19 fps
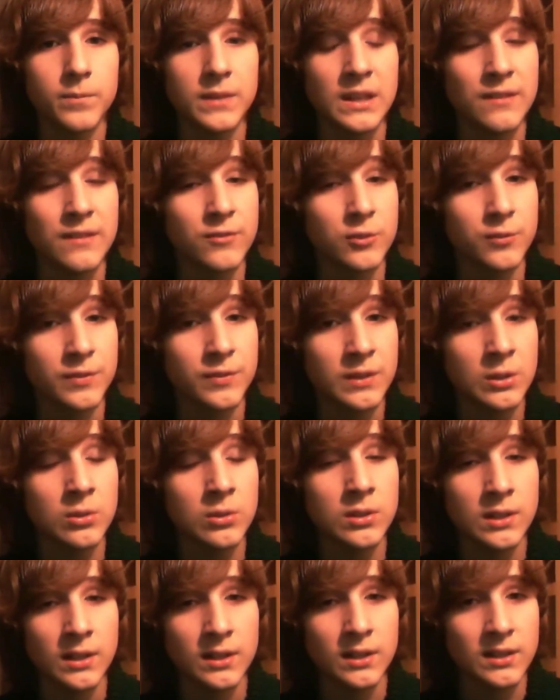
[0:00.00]
if you
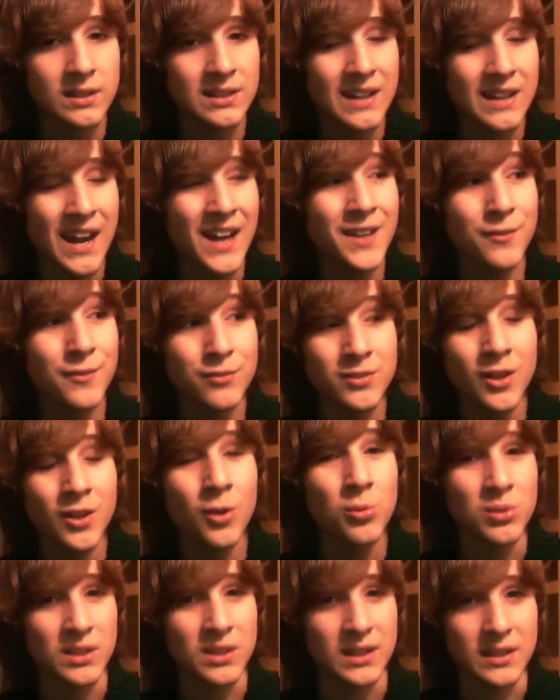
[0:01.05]
feel kind of
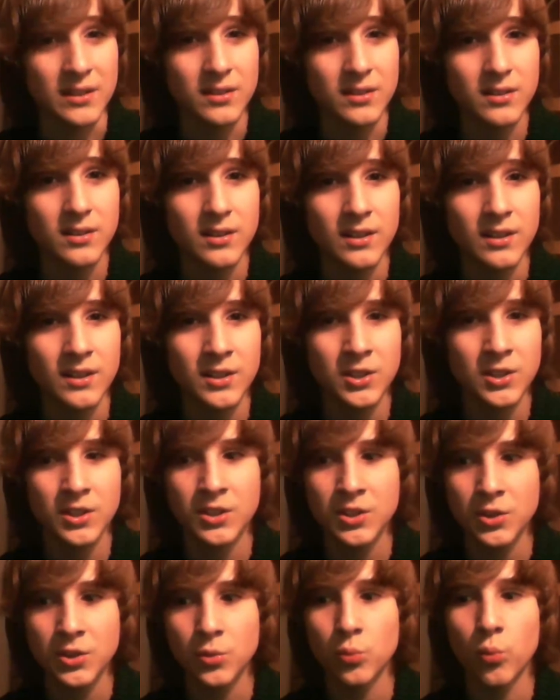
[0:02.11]
lonely
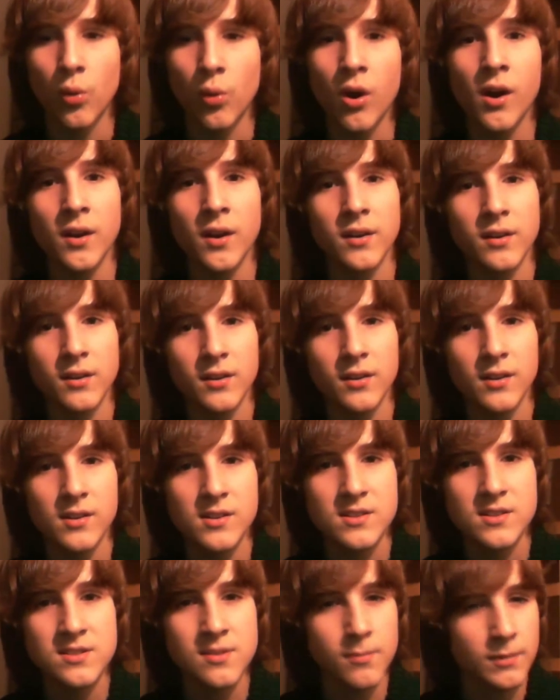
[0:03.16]
and you want
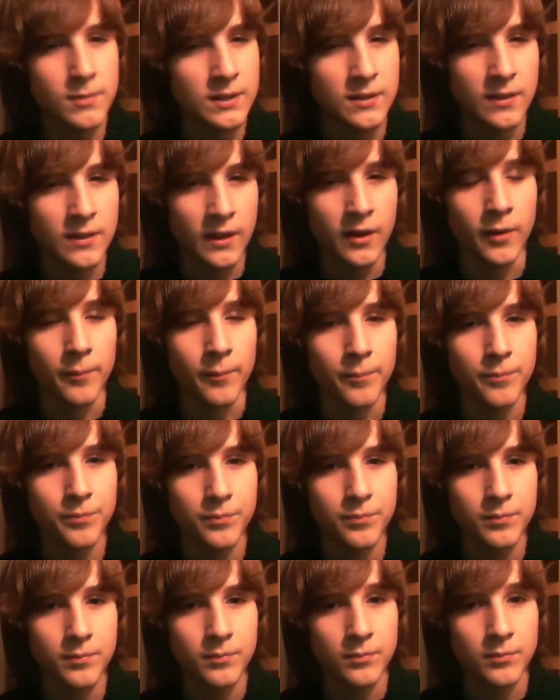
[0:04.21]
somebody there,
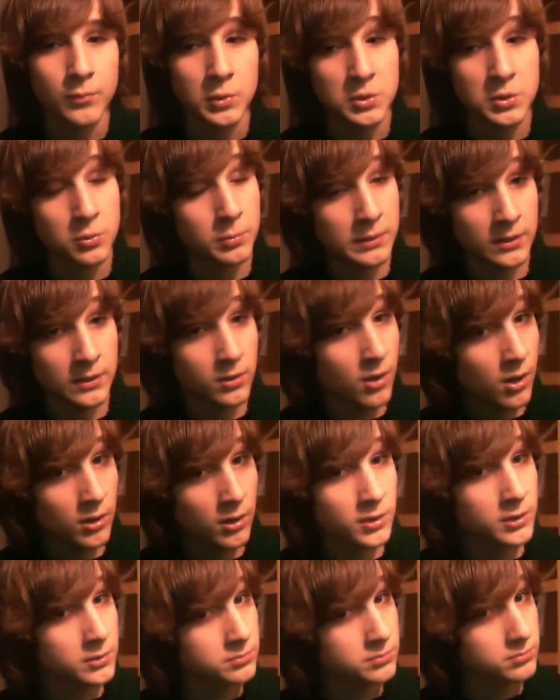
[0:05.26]
which would be a
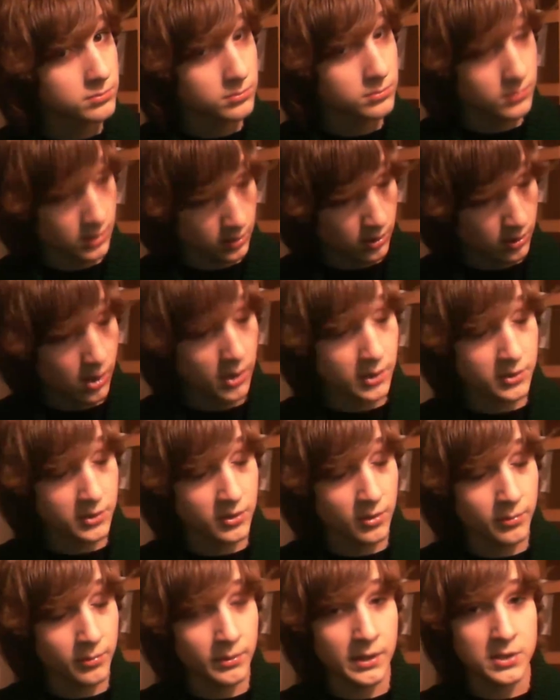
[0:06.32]
longer
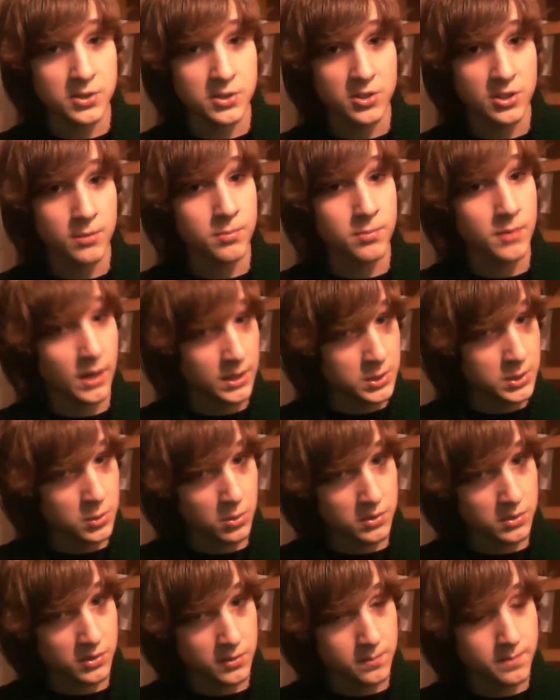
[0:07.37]
term relationship, not a
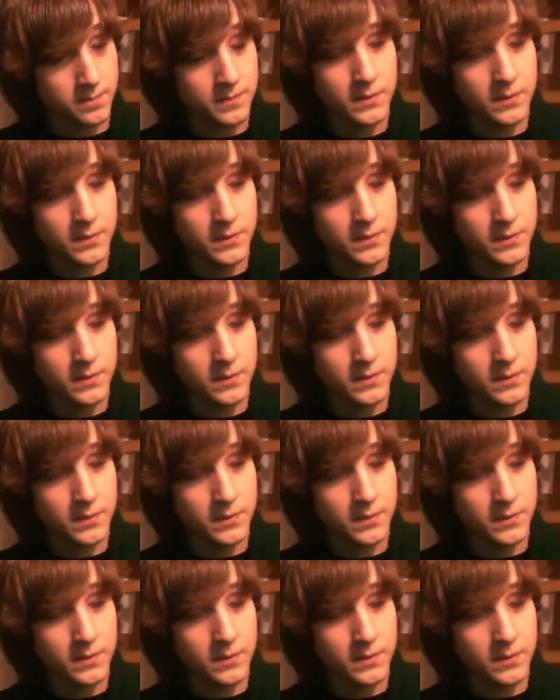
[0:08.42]
short term,